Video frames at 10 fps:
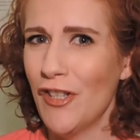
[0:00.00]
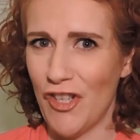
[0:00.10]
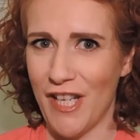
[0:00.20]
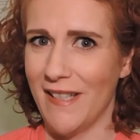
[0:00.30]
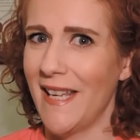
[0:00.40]

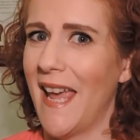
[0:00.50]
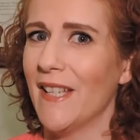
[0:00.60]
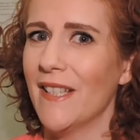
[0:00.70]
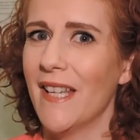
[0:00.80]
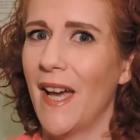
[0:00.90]
sheet
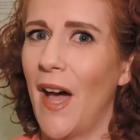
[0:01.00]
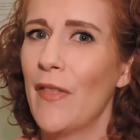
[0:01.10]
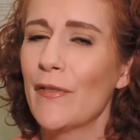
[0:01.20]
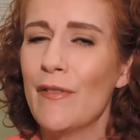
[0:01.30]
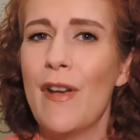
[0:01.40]
and
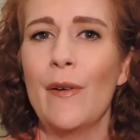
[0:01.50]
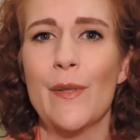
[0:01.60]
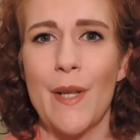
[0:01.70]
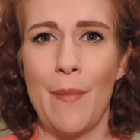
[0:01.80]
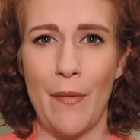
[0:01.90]
other
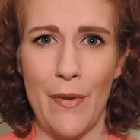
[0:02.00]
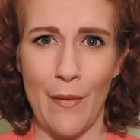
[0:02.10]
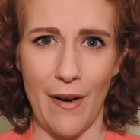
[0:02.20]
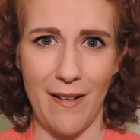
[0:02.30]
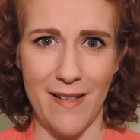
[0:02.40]
notes about the
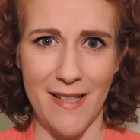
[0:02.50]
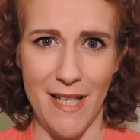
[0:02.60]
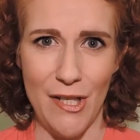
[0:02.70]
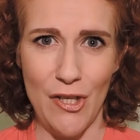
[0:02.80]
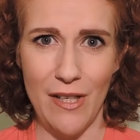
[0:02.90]

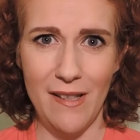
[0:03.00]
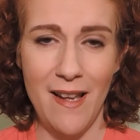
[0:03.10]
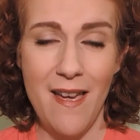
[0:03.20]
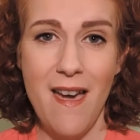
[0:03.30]
organization